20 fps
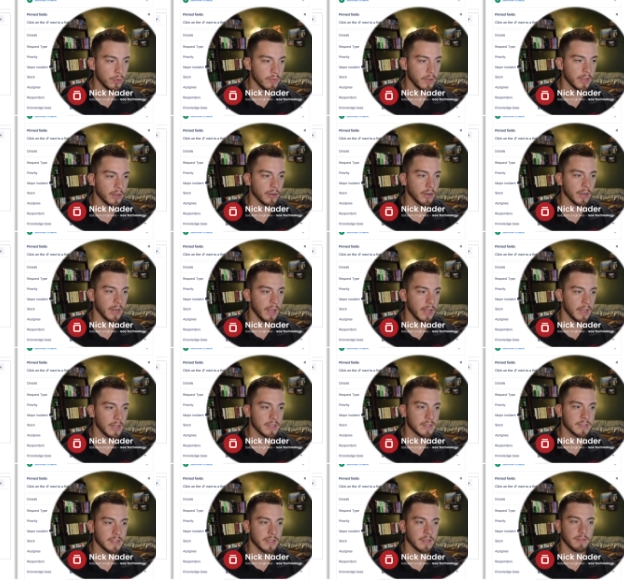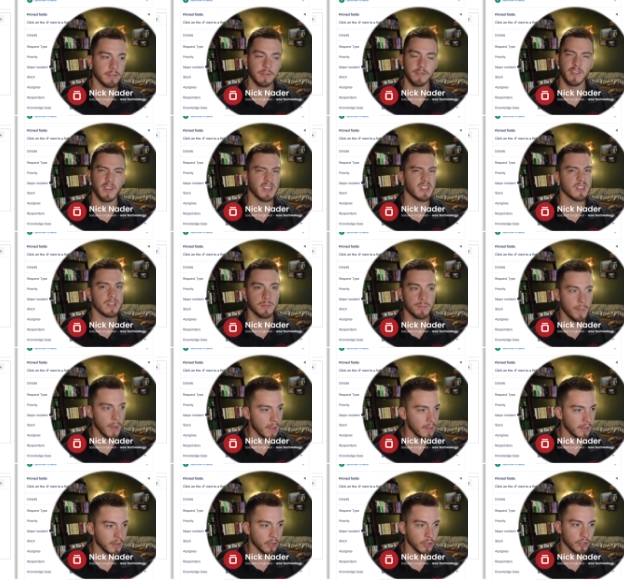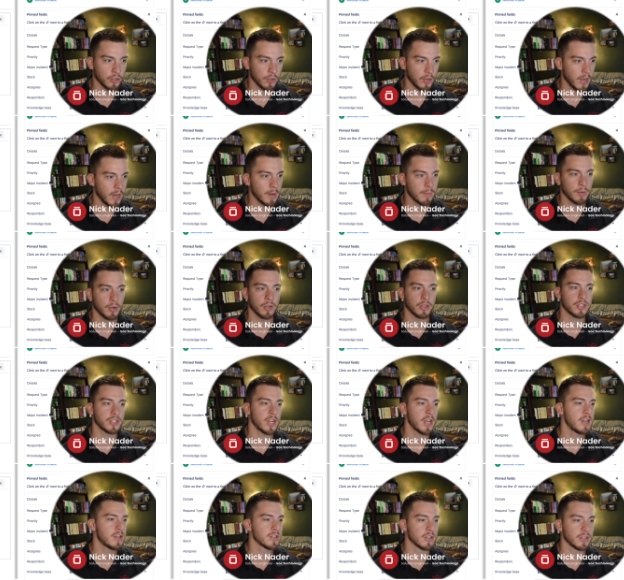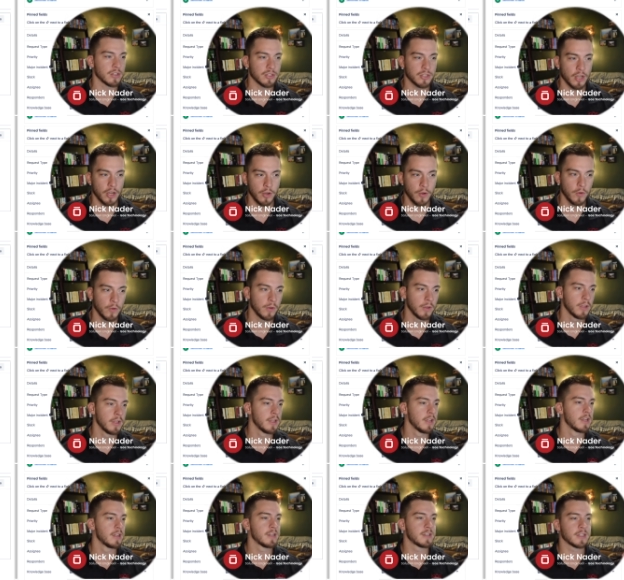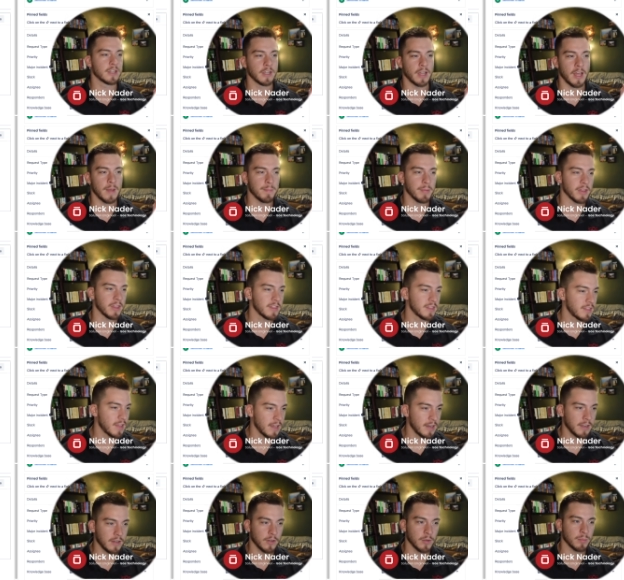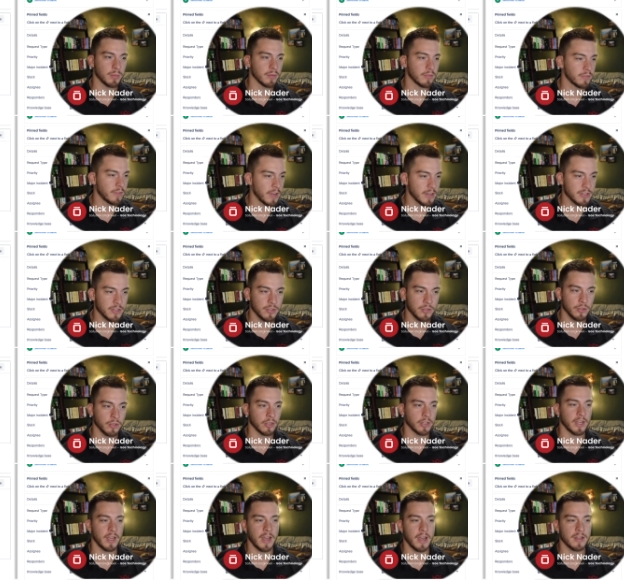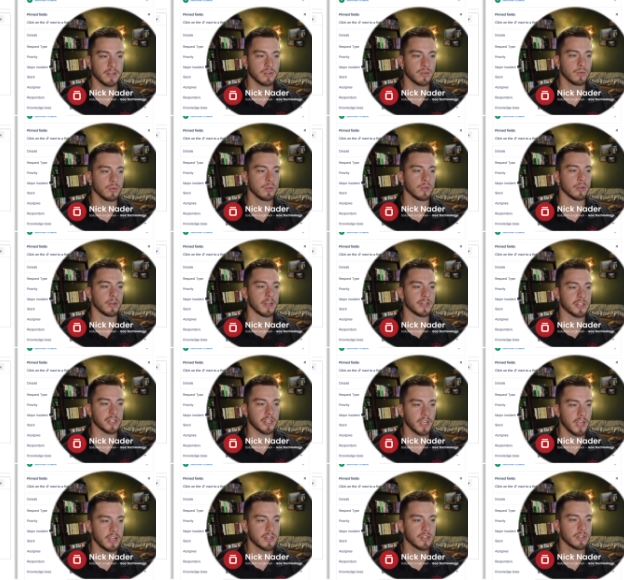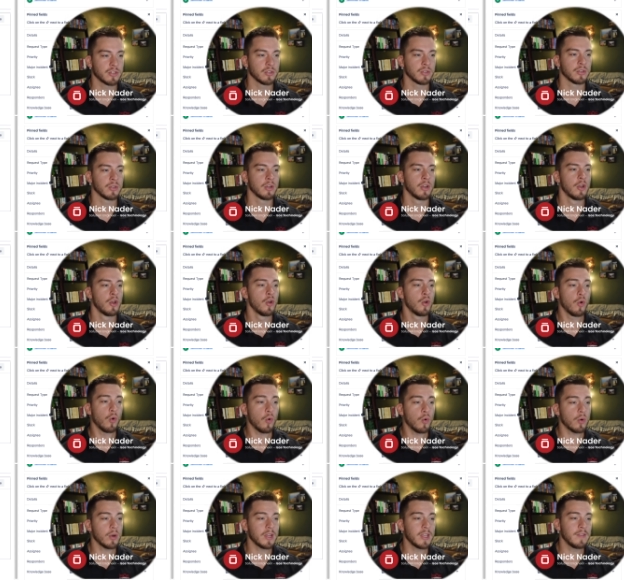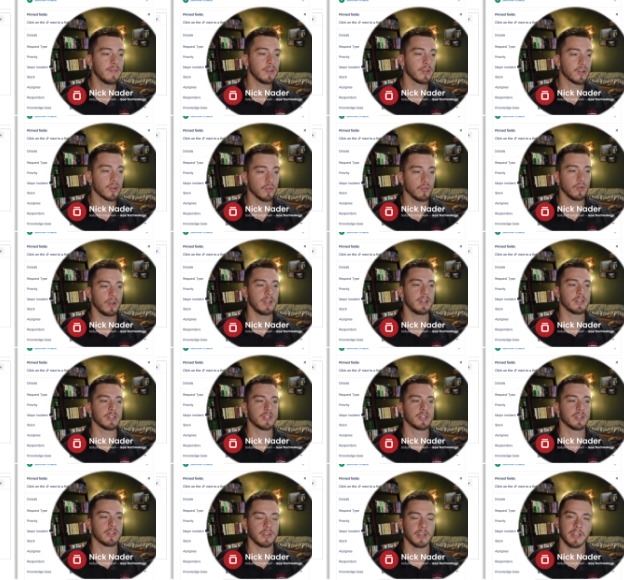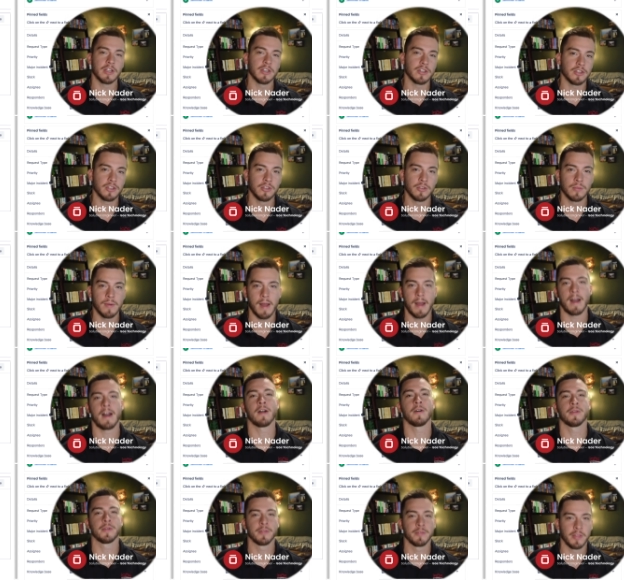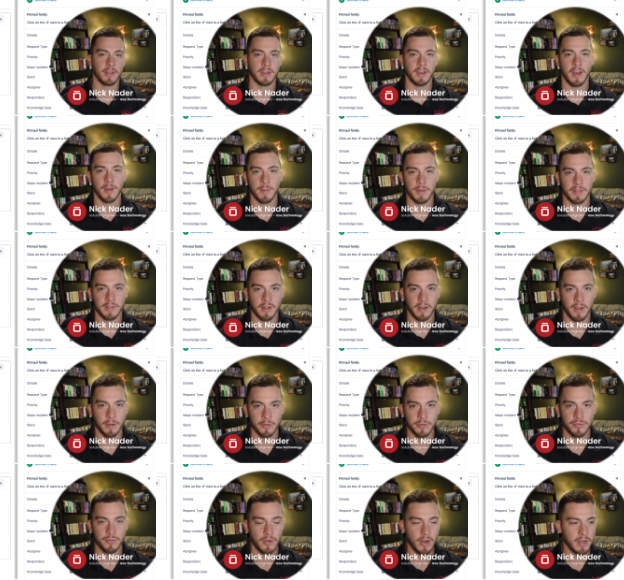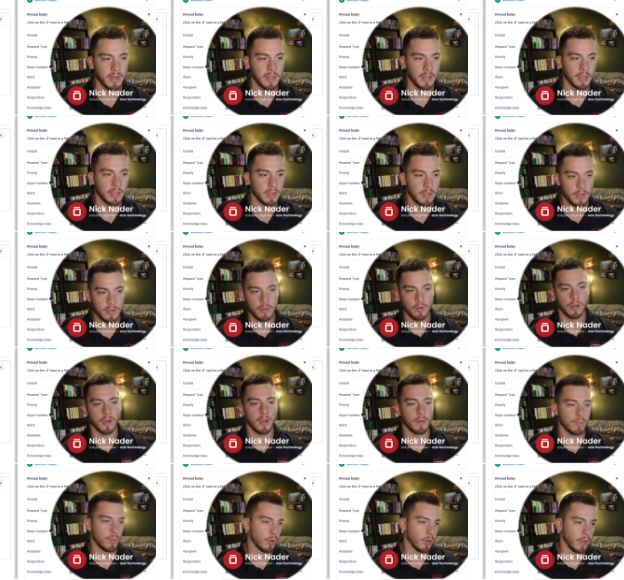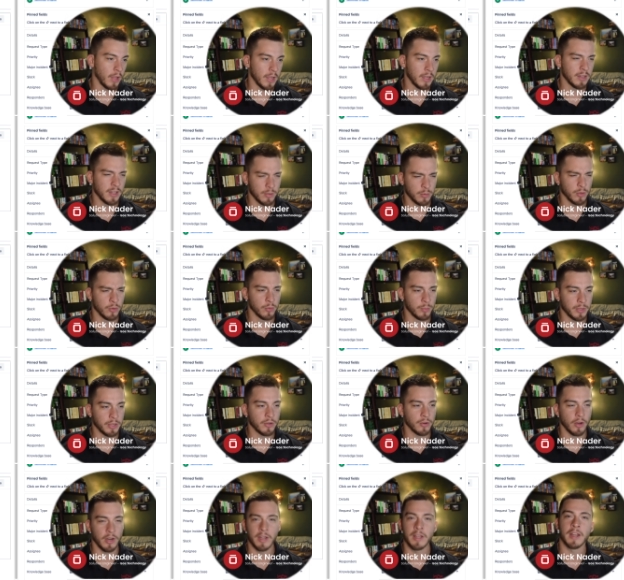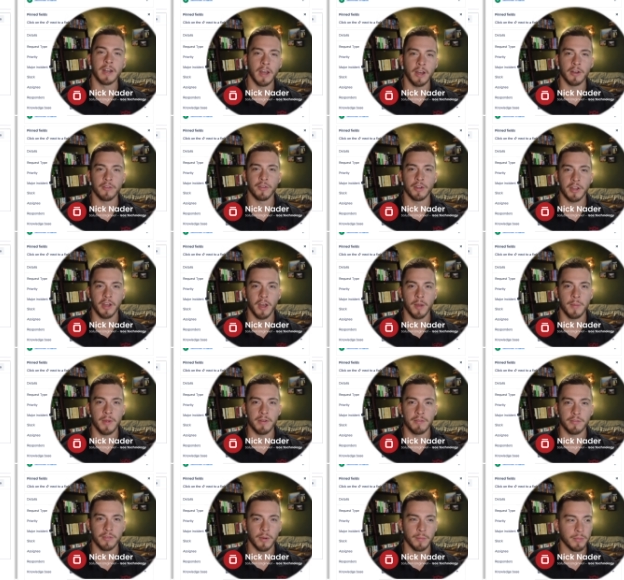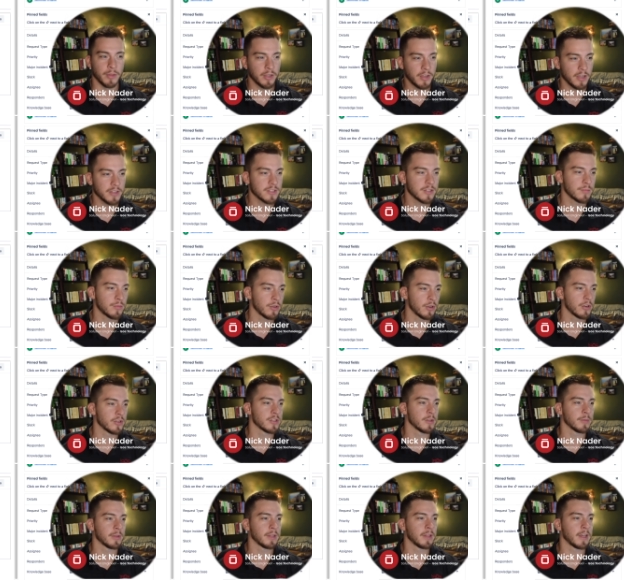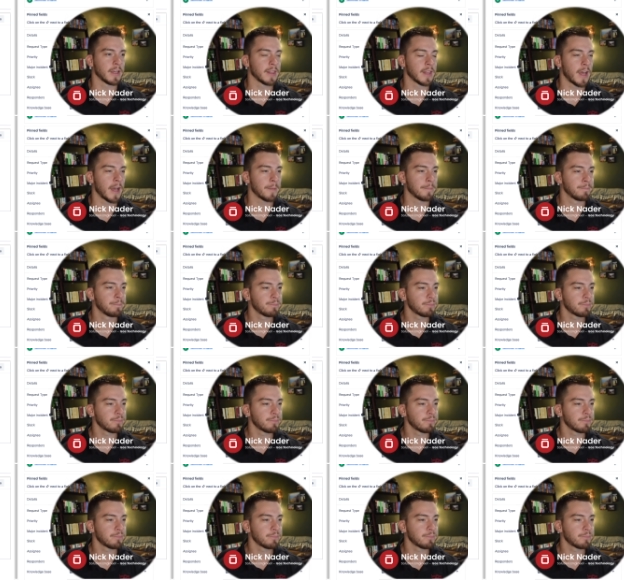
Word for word: it or enhance it? Fix spelling or grammar? Change the tone to empathetic or professional or casual or educational? Or even create a JIRA issue out of the comment that I was writing. Uh, more likely, we would be creating it out of a comment from the customer or something like that.